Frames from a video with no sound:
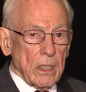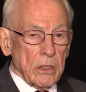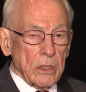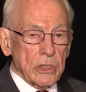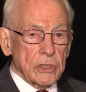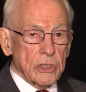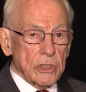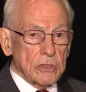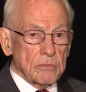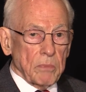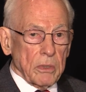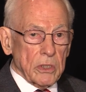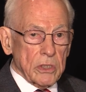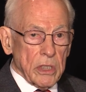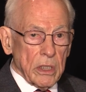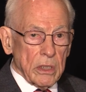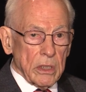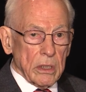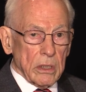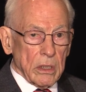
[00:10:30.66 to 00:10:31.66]
This is
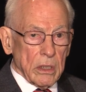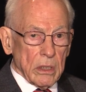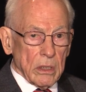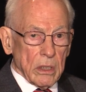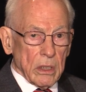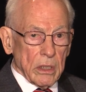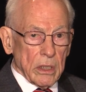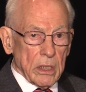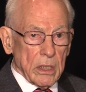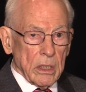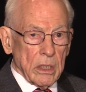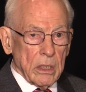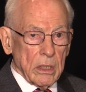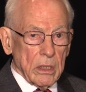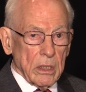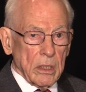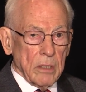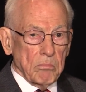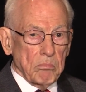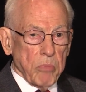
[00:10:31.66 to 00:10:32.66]
particularly
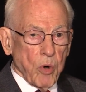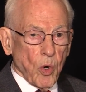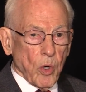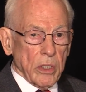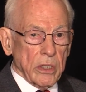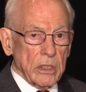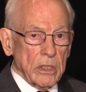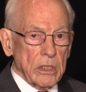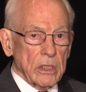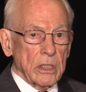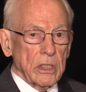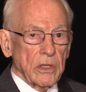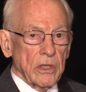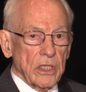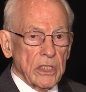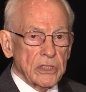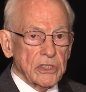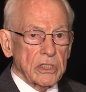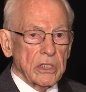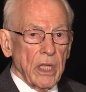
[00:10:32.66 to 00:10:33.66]
important in
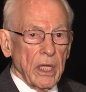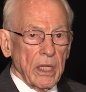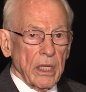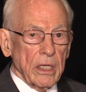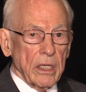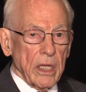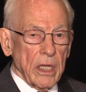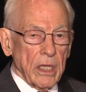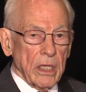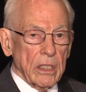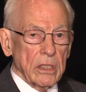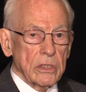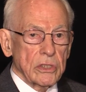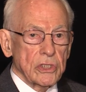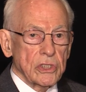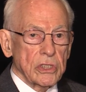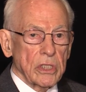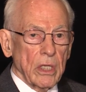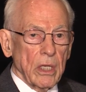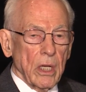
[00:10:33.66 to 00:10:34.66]
this day and
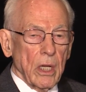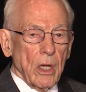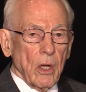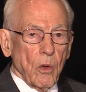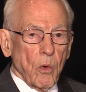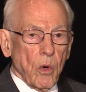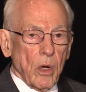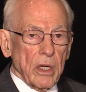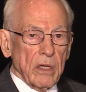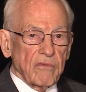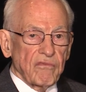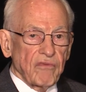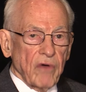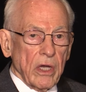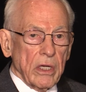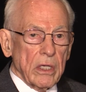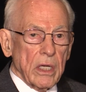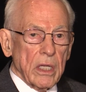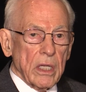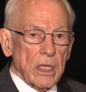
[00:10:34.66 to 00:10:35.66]
age when
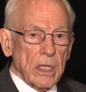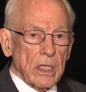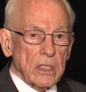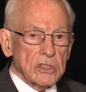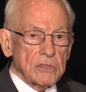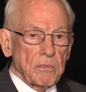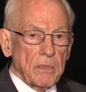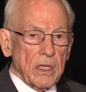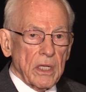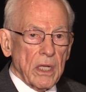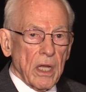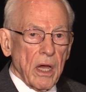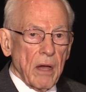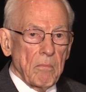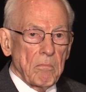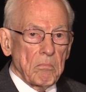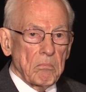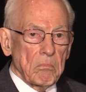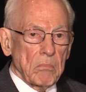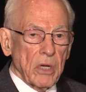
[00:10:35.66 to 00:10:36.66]
funding has
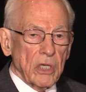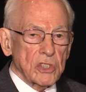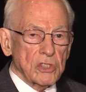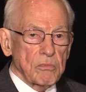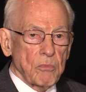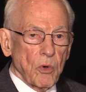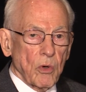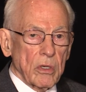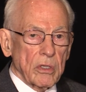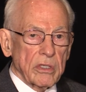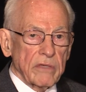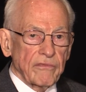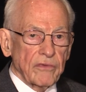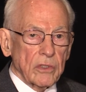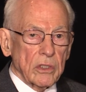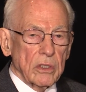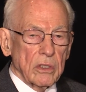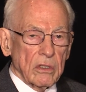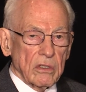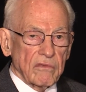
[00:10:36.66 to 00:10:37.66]
become much more
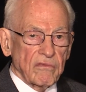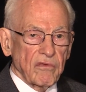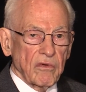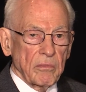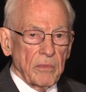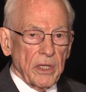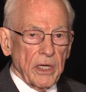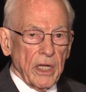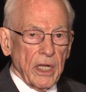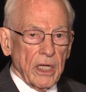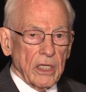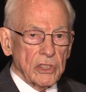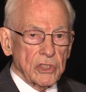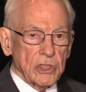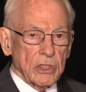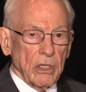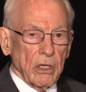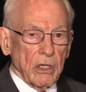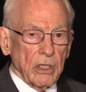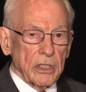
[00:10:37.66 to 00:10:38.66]
difficult from the
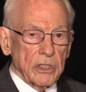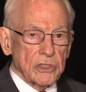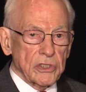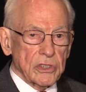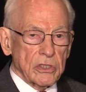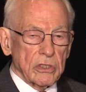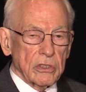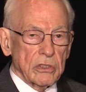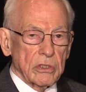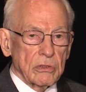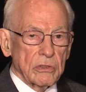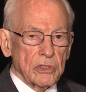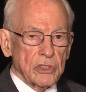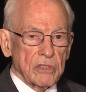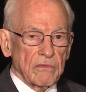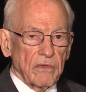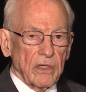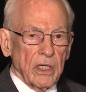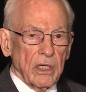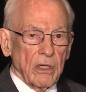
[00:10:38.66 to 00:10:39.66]
National Institutes
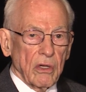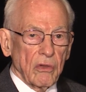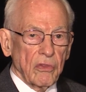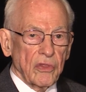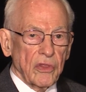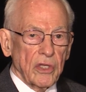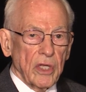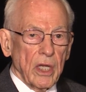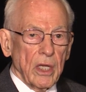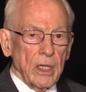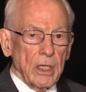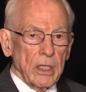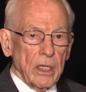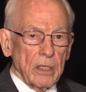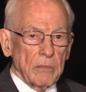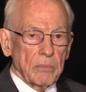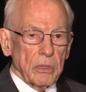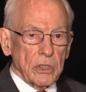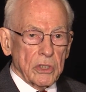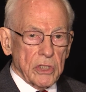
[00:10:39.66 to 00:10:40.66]
of Health
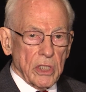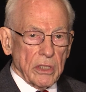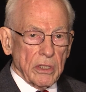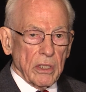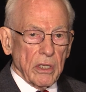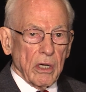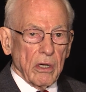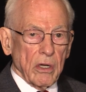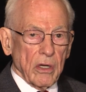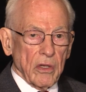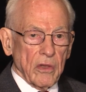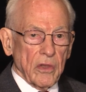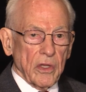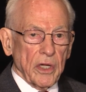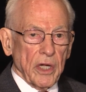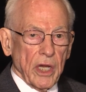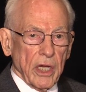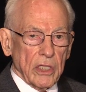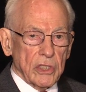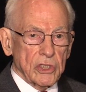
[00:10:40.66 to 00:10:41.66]
and particularly the
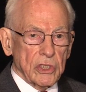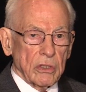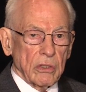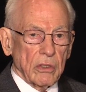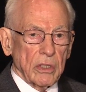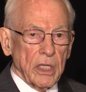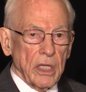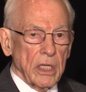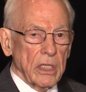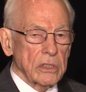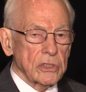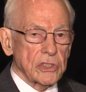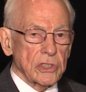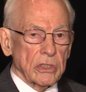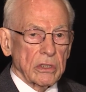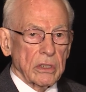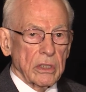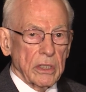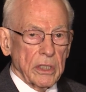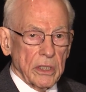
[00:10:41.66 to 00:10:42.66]
National
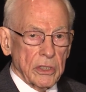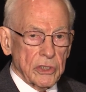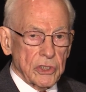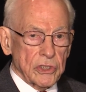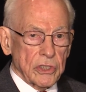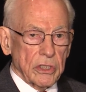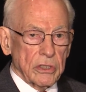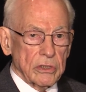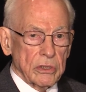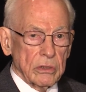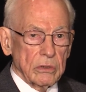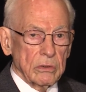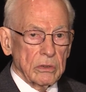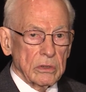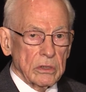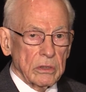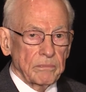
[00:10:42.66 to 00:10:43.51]
Cancer Institute.